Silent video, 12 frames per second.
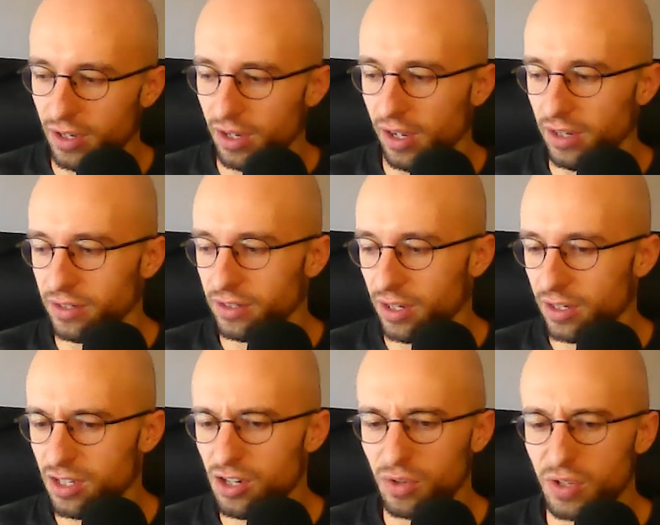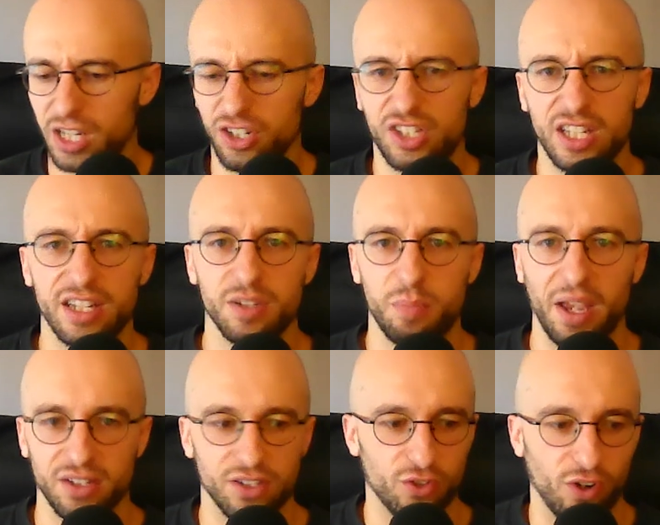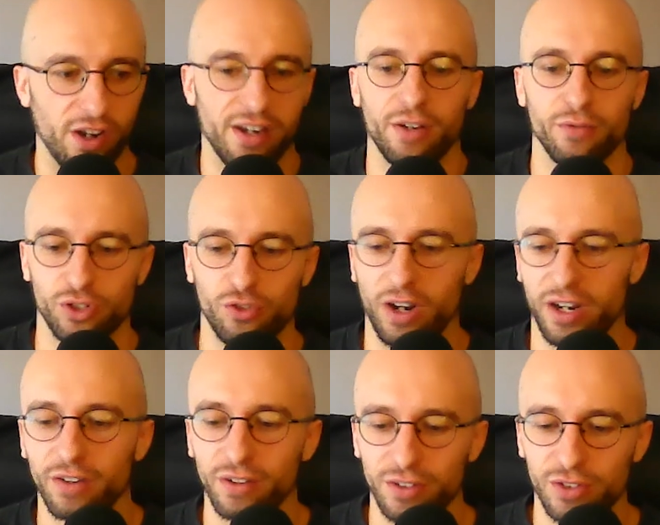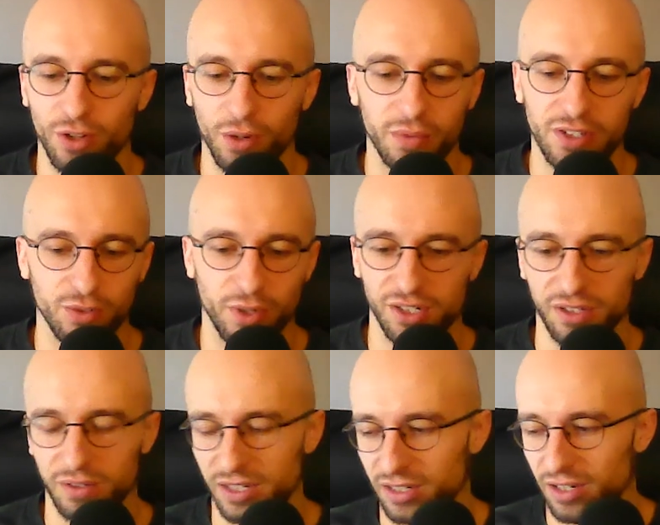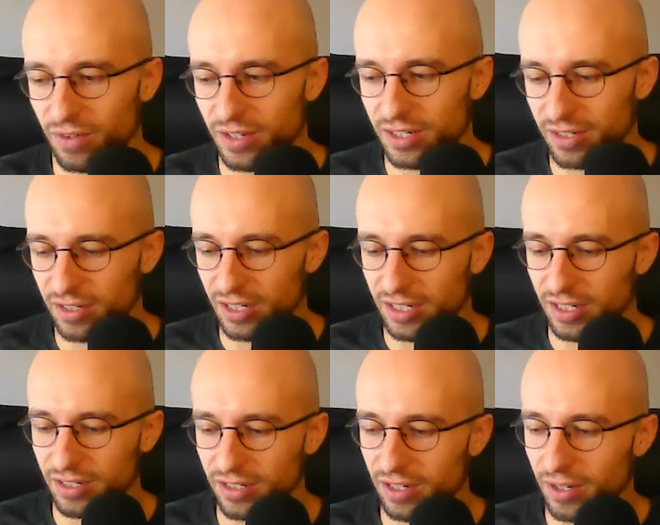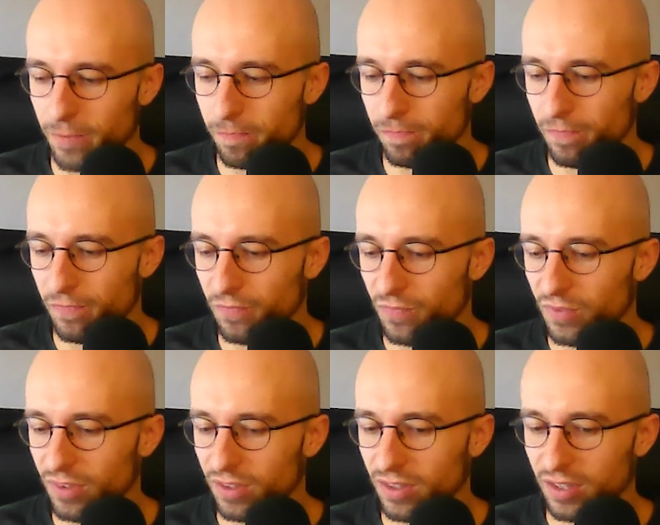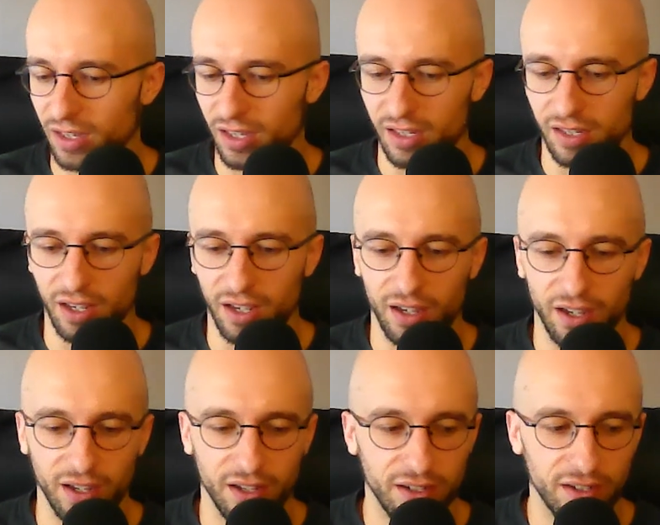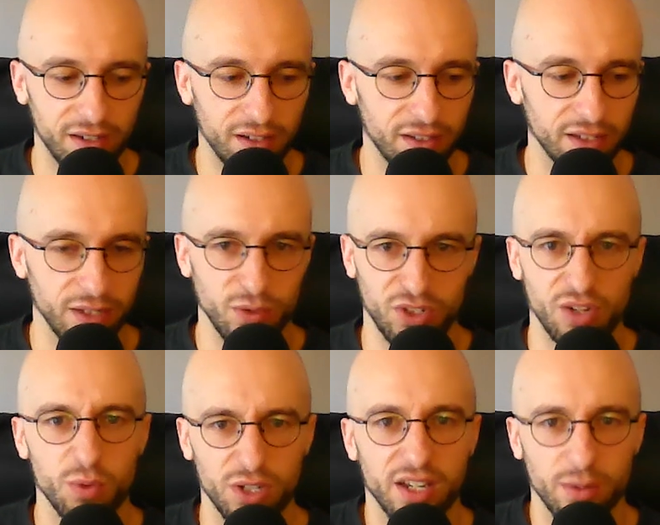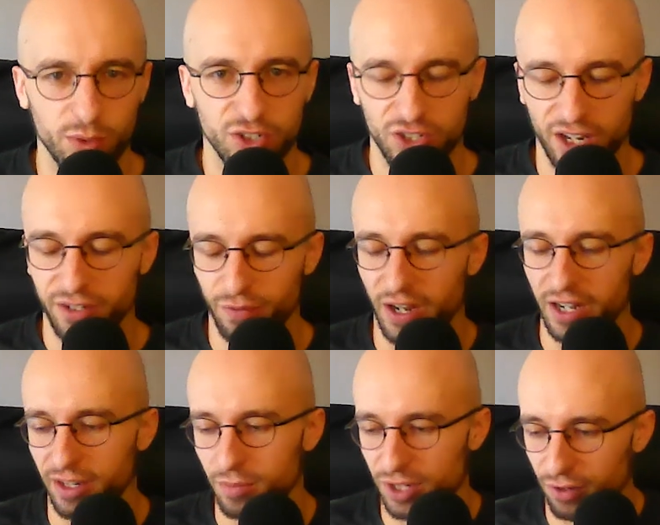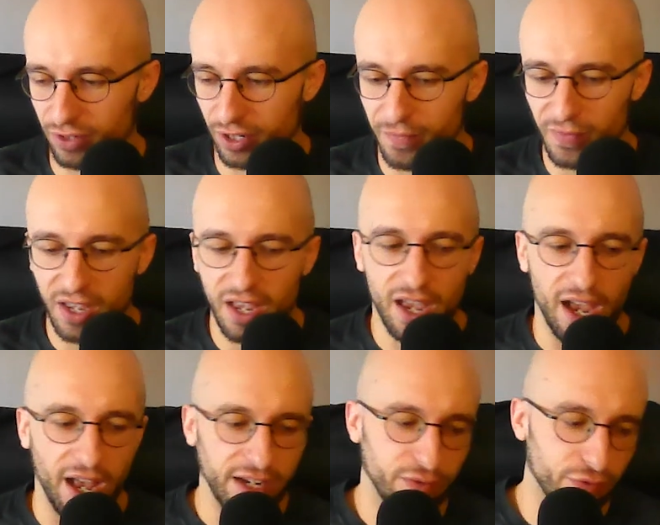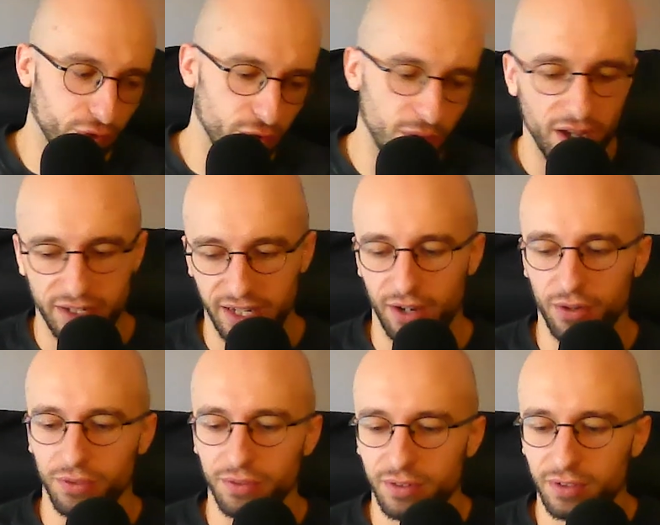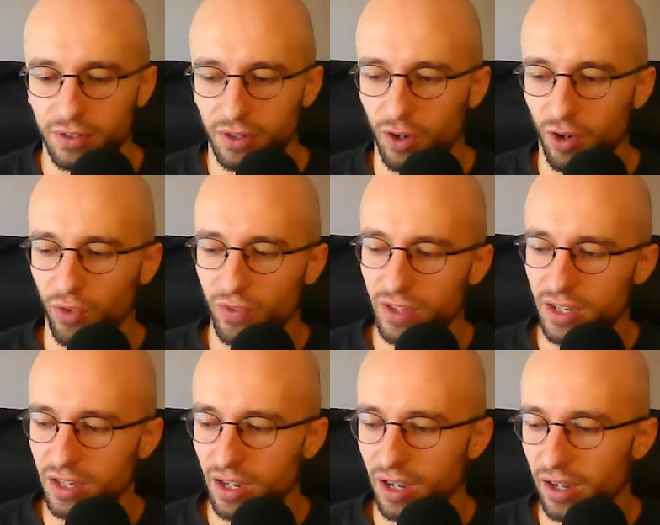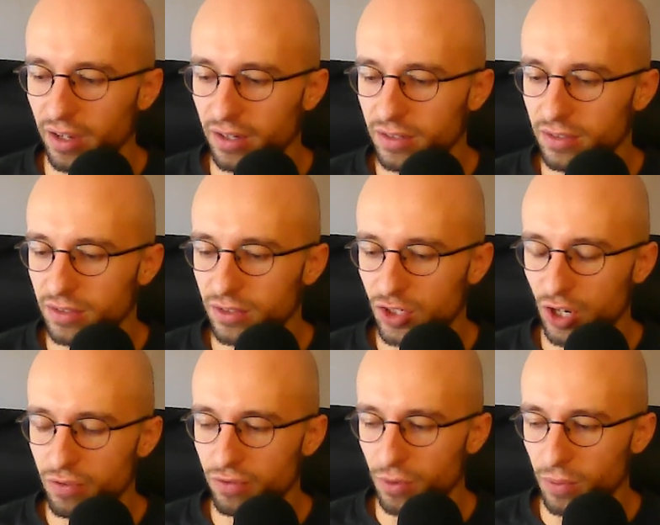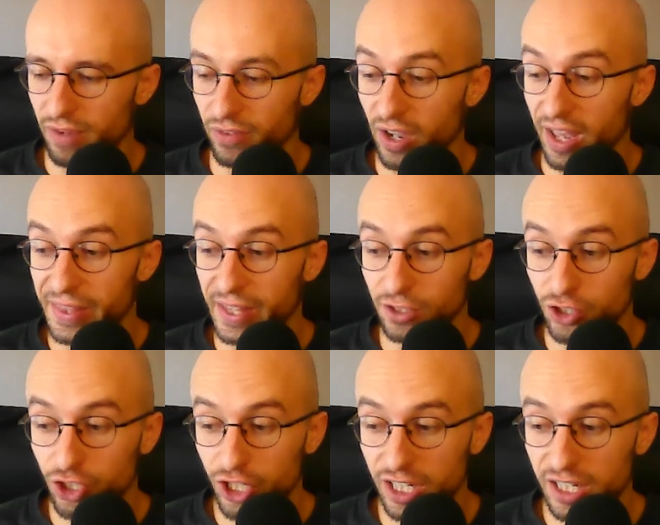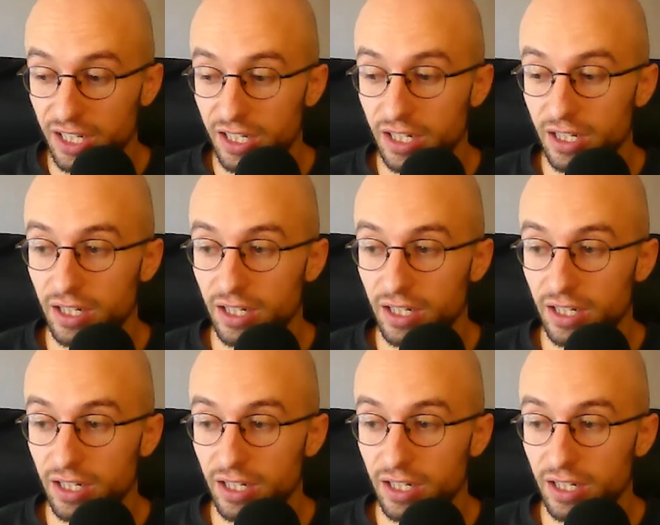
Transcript: and uh, you know he just did his best to try and like restrain her and stop the situation he you know he didn't he didn't um he uh he was, it was he was just like defending himself, you know, and he threw her down on the uh, sofa or whatever, and then she